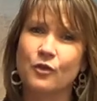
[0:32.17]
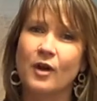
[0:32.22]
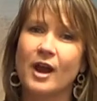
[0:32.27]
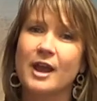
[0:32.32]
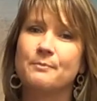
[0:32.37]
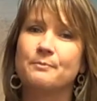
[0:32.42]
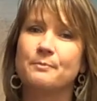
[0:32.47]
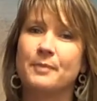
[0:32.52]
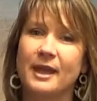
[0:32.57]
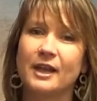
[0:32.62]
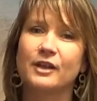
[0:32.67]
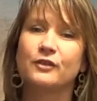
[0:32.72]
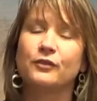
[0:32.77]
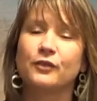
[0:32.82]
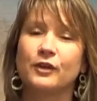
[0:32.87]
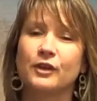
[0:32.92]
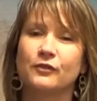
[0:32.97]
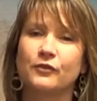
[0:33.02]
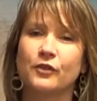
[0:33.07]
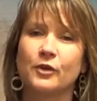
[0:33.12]
great
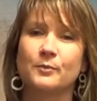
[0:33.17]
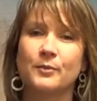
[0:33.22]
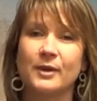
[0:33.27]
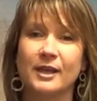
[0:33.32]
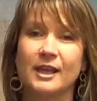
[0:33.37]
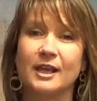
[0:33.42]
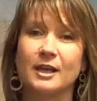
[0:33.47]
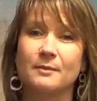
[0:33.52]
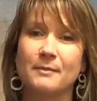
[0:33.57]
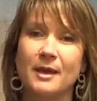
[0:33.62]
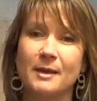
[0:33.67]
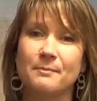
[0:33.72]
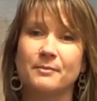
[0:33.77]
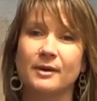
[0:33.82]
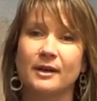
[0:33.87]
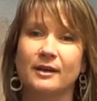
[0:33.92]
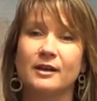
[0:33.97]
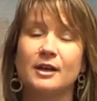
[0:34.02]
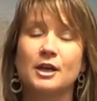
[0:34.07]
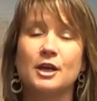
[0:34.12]
benefit from being a
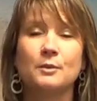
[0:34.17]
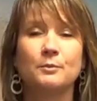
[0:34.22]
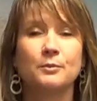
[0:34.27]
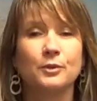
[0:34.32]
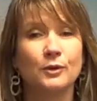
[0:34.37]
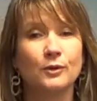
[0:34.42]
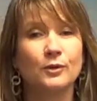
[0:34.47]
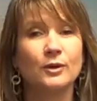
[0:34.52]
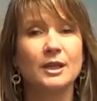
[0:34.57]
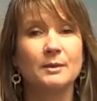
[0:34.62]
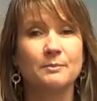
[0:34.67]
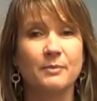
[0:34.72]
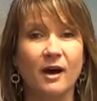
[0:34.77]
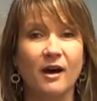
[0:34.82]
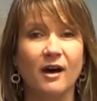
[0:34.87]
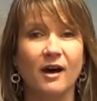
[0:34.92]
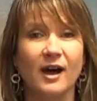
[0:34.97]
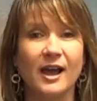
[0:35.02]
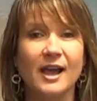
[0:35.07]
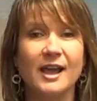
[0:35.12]
member purely
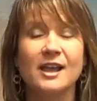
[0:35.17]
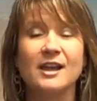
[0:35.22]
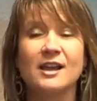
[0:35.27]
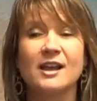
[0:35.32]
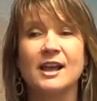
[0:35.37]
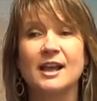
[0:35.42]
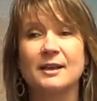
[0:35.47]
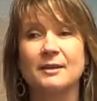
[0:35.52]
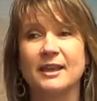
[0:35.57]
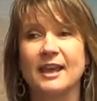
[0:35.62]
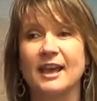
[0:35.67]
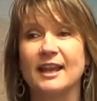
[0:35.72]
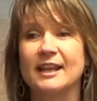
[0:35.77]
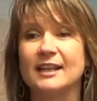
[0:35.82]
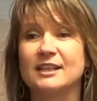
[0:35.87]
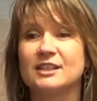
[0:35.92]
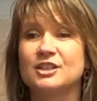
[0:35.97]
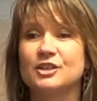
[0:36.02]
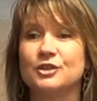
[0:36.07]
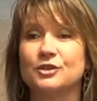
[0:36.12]
by
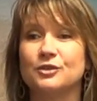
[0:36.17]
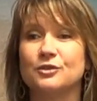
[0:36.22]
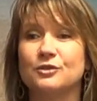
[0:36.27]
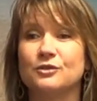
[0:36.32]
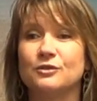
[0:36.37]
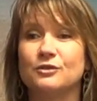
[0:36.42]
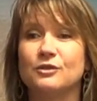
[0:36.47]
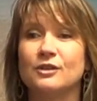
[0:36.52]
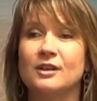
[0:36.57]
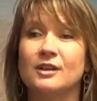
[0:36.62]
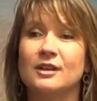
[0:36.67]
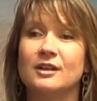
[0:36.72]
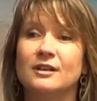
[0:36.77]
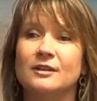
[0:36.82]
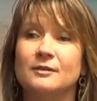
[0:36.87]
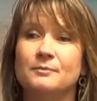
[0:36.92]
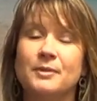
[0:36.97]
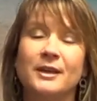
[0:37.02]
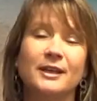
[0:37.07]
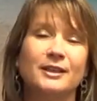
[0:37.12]
getting to
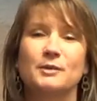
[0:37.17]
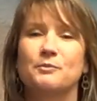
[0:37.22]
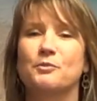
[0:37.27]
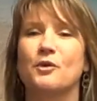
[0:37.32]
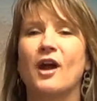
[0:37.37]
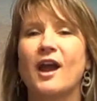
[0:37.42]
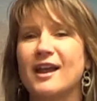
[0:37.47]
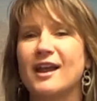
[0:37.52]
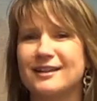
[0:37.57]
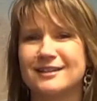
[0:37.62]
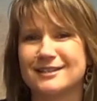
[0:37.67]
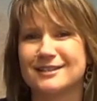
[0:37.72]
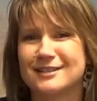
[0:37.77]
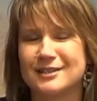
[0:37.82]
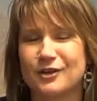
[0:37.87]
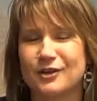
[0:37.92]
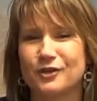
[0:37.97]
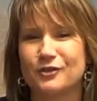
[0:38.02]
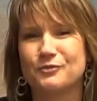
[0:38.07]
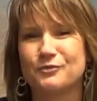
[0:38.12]
pick the brains
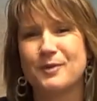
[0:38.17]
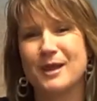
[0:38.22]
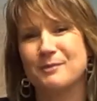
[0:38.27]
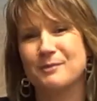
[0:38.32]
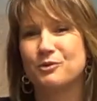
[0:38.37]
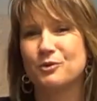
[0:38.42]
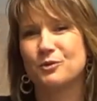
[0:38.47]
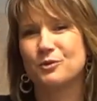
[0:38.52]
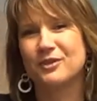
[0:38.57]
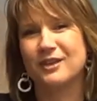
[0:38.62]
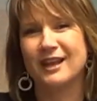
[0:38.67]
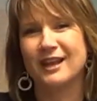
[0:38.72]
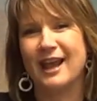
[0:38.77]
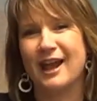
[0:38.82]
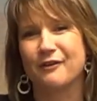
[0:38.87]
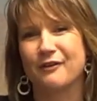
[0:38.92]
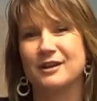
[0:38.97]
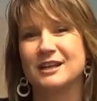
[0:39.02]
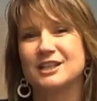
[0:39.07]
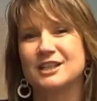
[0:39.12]
of people within
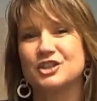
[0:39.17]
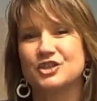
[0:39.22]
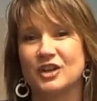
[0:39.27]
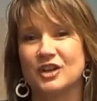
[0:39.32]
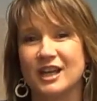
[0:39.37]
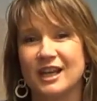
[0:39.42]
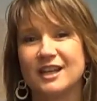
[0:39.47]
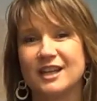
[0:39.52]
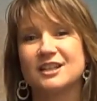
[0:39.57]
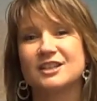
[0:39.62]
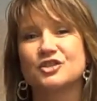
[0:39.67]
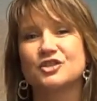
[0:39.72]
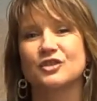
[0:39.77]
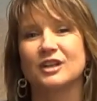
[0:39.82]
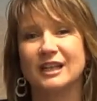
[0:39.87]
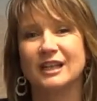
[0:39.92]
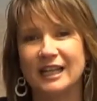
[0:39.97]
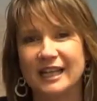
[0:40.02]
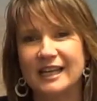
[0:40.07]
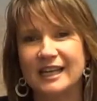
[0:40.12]
our industry
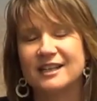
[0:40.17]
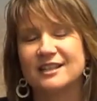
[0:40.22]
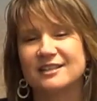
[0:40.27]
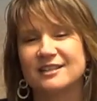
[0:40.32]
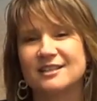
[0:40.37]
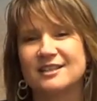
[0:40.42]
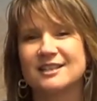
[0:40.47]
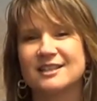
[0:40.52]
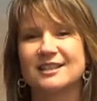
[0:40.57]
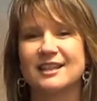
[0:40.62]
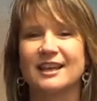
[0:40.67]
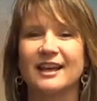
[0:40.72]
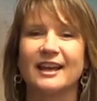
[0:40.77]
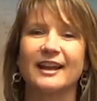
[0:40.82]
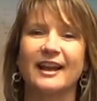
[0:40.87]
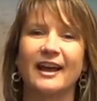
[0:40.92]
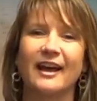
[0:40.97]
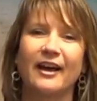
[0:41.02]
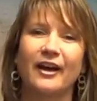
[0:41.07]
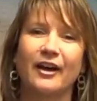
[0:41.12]
leaders
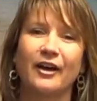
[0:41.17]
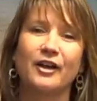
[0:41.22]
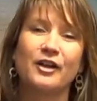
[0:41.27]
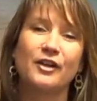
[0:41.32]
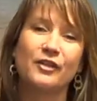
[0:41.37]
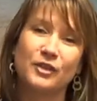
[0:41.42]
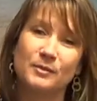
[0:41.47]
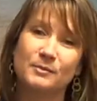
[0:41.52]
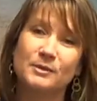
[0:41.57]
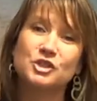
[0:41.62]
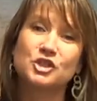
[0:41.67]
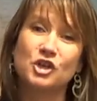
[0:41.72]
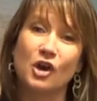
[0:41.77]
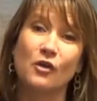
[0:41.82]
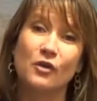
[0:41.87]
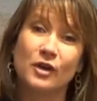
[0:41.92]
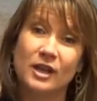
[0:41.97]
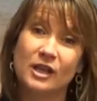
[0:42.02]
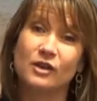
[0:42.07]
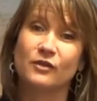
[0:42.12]
that are the
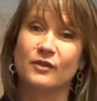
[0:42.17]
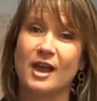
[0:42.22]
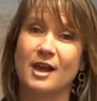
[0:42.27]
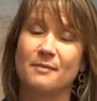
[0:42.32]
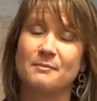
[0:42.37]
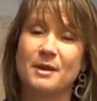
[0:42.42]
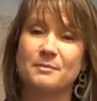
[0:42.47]
majority of our